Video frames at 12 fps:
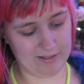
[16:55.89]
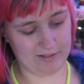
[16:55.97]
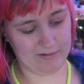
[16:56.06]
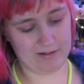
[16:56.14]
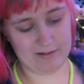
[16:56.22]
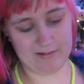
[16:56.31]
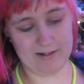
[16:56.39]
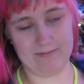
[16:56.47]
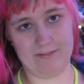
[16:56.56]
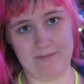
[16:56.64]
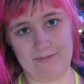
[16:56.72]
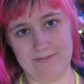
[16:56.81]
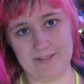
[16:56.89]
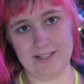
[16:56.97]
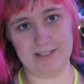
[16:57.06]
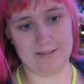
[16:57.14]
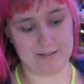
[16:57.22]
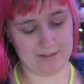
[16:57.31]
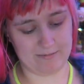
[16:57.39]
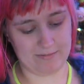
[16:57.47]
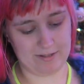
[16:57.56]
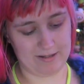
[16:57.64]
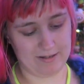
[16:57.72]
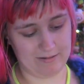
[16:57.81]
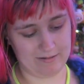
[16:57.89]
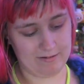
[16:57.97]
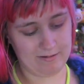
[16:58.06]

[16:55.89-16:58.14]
So now I'm gonna have to find something.